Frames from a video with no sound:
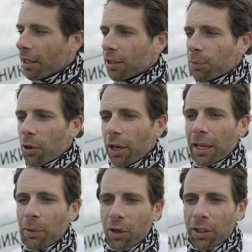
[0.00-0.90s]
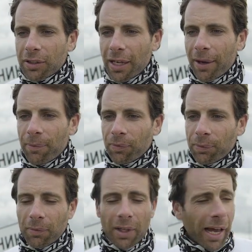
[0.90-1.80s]
This morning was,
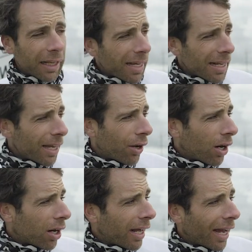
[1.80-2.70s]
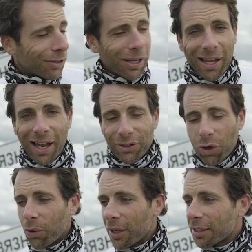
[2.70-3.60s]
I set out early as
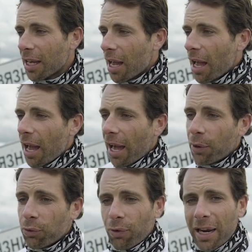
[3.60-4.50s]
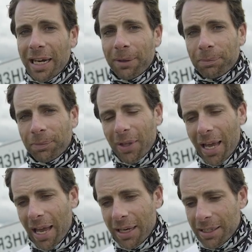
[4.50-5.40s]
always, and it was raining,
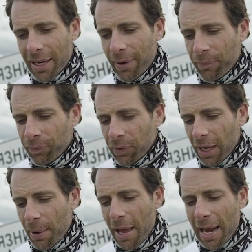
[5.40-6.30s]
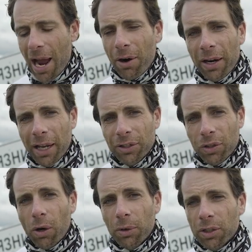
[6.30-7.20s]
and about an hour in I
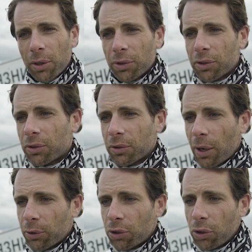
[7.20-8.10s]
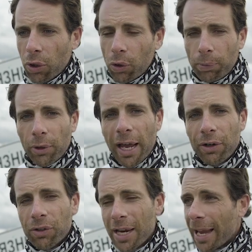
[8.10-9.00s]
stopped because I was too cold, put an
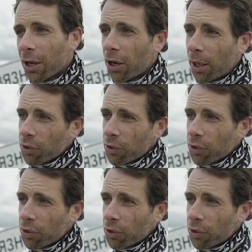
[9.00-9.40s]
extra jacket on.